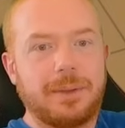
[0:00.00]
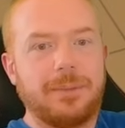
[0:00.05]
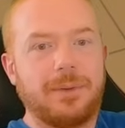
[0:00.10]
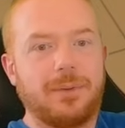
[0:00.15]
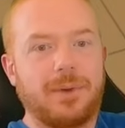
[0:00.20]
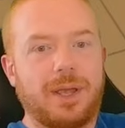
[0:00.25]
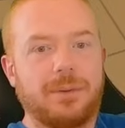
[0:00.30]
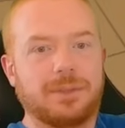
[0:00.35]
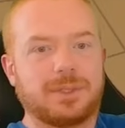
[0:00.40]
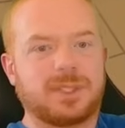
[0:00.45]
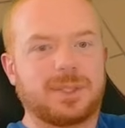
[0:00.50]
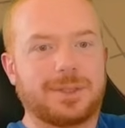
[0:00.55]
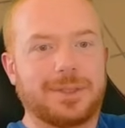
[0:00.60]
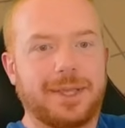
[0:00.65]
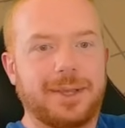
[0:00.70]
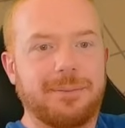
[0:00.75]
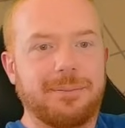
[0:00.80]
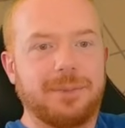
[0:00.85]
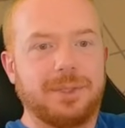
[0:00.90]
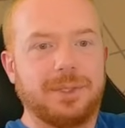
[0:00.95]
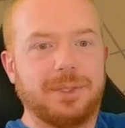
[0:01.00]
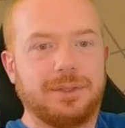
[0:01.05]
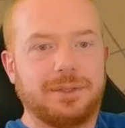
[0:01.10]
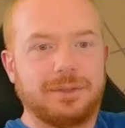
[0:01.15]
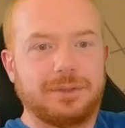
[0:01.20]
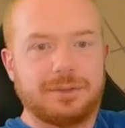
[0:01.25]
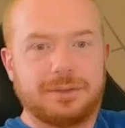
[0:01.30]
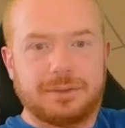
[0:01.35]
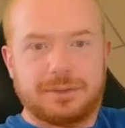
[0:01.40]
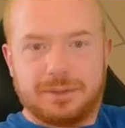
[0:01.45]
Maybe White will slam
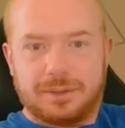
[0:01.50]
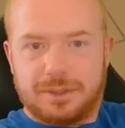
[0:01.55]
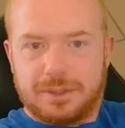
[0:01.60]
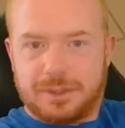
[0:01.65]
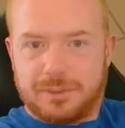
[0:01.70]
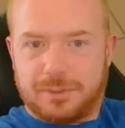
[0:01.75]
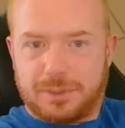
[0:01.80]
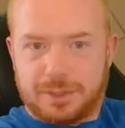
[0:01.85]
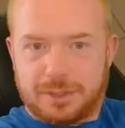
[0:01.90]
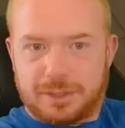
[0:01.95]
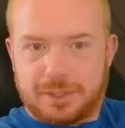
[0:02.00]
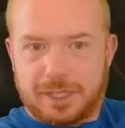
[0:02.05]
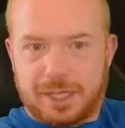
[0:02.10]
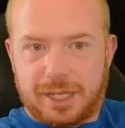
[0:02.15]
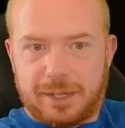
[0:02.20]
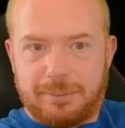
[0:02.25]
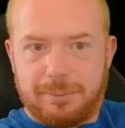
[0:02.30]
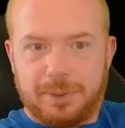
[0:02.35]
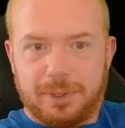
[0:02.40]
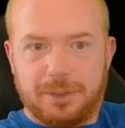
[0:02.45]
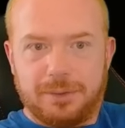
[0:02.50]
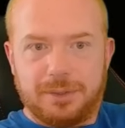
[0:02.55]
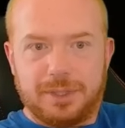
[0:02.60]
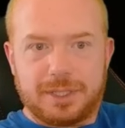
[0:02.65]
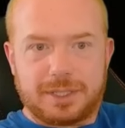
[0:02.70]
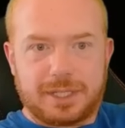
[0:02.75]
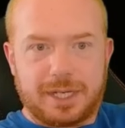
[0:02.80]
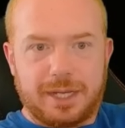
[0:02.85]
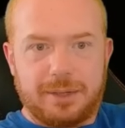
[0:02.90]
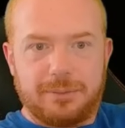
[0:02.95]
blue. Will slam blue
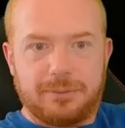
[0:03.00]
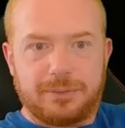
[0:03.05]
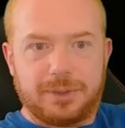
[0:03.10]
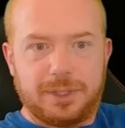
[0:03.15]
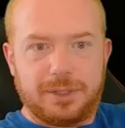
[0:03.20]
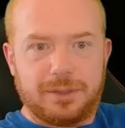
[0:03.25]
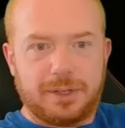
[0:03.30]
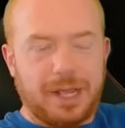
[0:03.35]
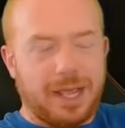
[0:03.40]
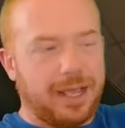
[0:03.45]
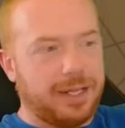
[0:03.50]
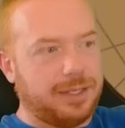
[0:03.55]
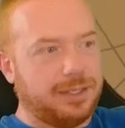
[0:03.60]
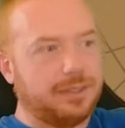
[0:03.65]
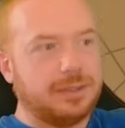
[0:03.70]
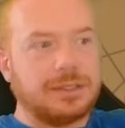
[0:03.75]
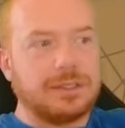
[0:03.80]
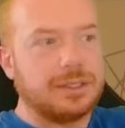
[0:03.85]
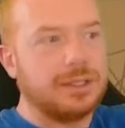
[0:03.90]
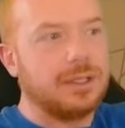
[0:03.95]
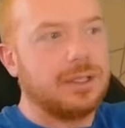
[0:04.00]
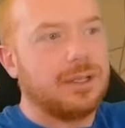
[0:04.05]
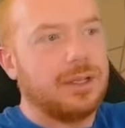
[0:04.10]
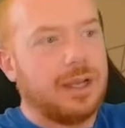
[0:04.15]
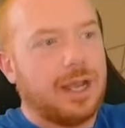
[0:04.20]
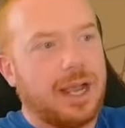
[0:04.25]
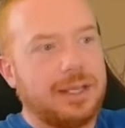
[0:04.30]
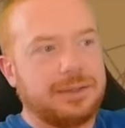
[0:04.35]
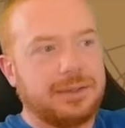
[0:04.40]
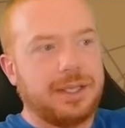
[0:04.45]
this game for you? I,
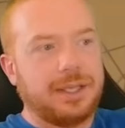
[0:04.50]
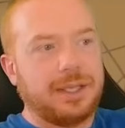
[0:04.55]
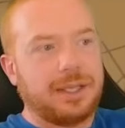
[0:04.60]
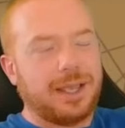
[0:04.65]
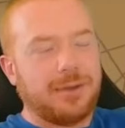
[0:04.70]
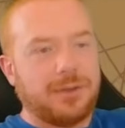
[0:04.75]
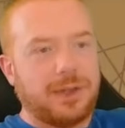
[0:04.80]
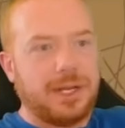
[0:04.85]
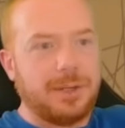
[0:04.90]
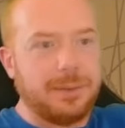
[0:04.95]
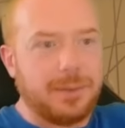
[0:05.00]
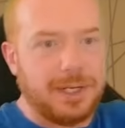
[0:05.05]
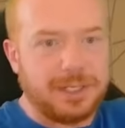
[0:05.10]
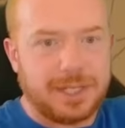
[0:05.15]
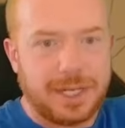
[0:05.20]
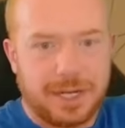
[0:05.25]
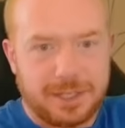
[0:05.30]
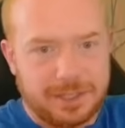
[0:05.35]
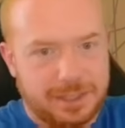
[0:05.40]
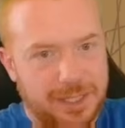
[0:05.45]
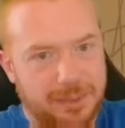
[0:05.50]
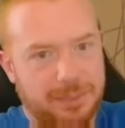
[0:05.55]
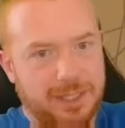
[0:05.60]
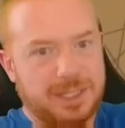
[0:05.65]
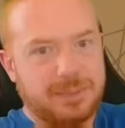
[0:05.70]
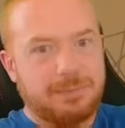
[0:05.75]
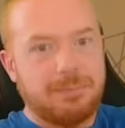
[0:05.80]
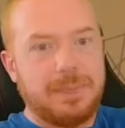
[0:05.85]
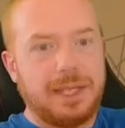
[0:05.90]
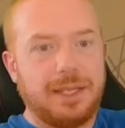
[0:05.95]
I think if anybody's getting slammed,
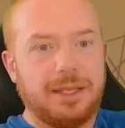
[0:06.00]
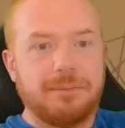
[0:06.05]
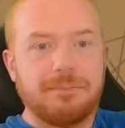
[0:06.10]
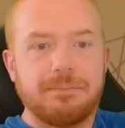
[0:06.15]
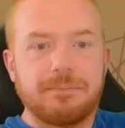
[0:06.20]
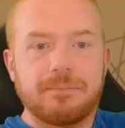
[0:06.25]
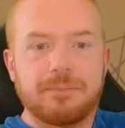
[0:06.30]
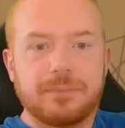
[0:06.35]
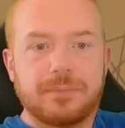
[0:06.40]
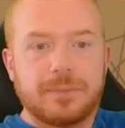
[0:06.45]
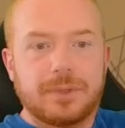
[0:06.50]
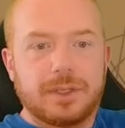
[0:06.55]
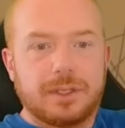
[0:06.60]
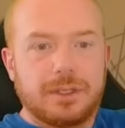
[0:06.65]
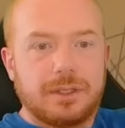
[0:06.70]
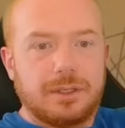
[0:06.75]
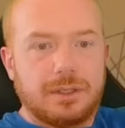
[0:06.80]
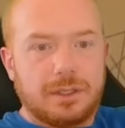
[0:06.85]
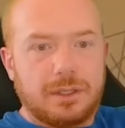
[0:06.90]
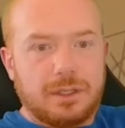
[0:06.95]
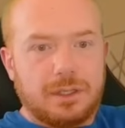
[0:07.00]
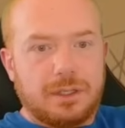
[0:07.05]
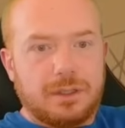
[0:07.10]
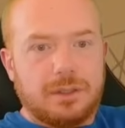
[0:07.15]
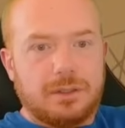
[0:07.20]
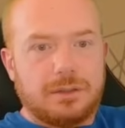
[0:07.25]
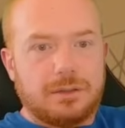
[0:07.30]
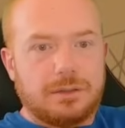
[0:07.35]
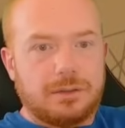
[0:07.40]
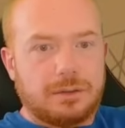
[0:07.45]
it's me.
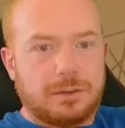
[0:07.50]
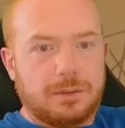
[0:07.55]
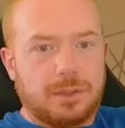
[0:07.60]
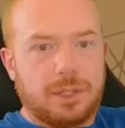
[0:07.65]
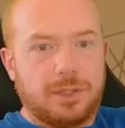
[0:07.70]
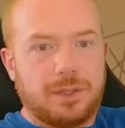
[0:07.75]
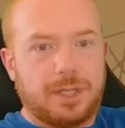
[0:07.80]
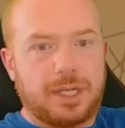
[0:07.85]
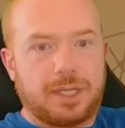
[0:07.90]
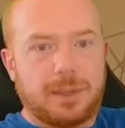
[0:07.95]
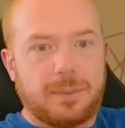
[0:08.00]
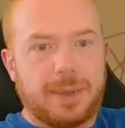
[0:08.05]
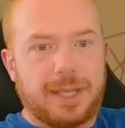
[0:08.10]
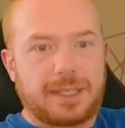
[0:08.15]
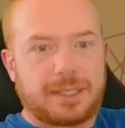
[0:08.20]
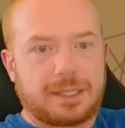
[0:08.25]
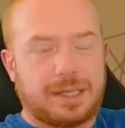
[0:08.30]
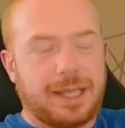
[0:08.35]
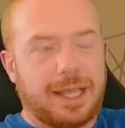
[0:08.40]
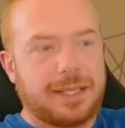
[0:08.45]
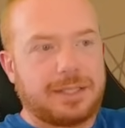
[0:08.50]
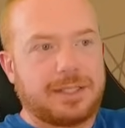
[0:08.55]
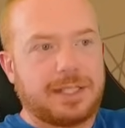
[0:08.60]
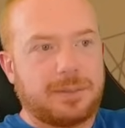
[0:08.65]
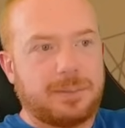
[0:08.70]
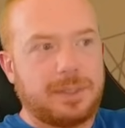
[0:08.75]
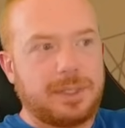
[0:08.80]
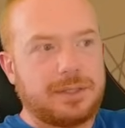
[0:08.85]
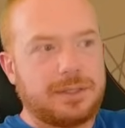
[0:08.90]
What do you think of the best classic